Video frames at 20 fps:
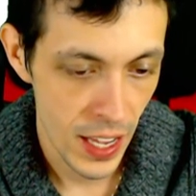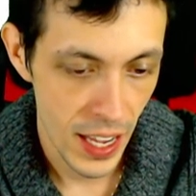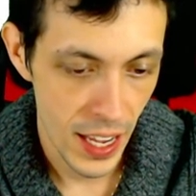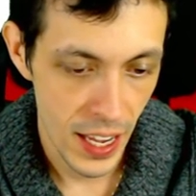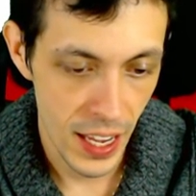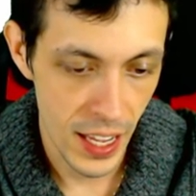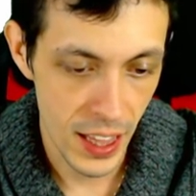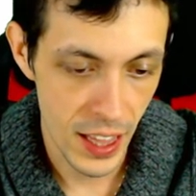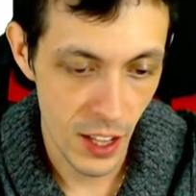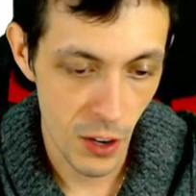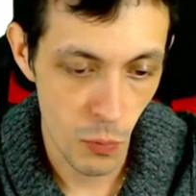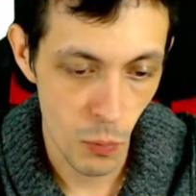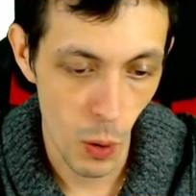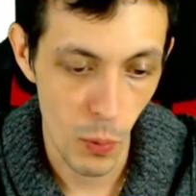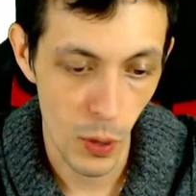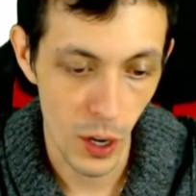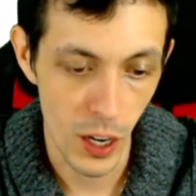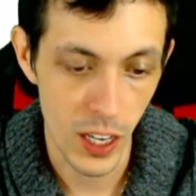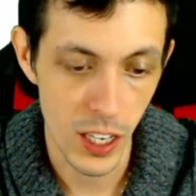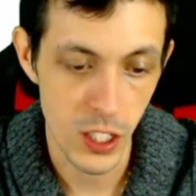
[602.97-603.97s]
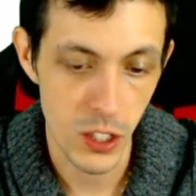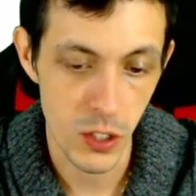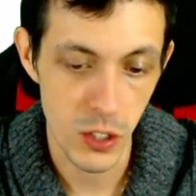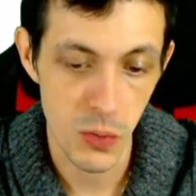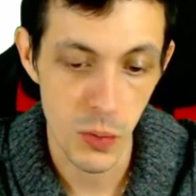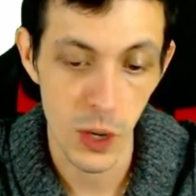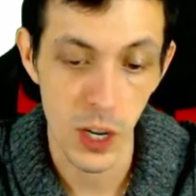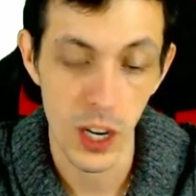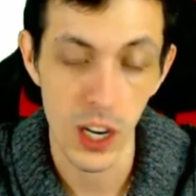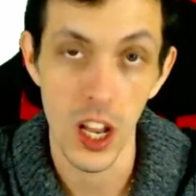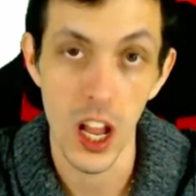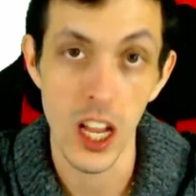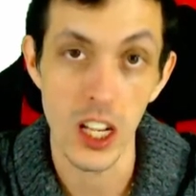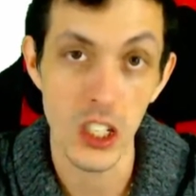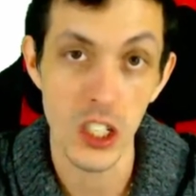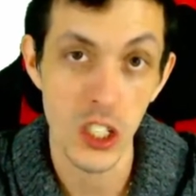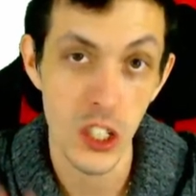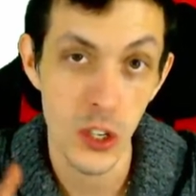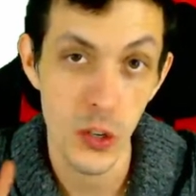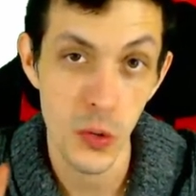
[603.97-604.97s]
And then what we're going to do is we're going to
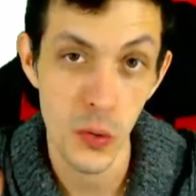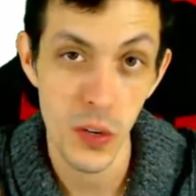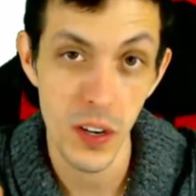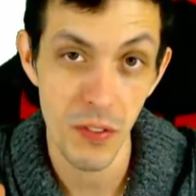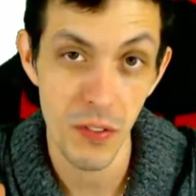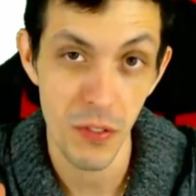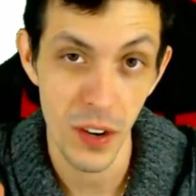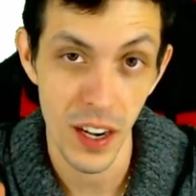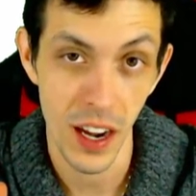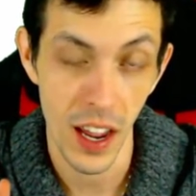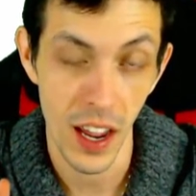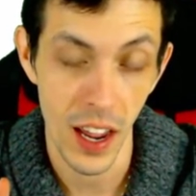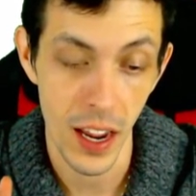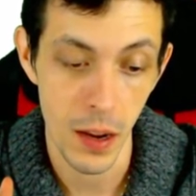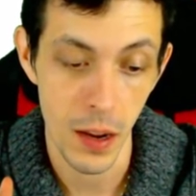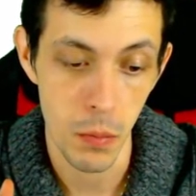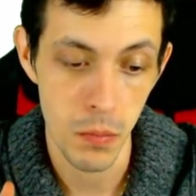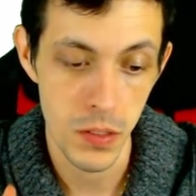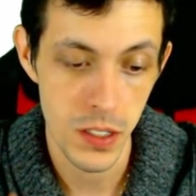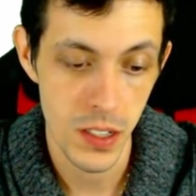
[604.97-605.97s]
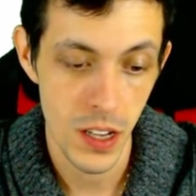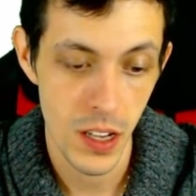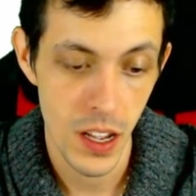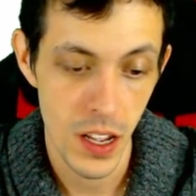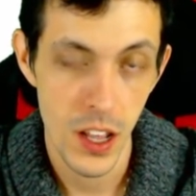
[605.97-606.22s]
launch two different games.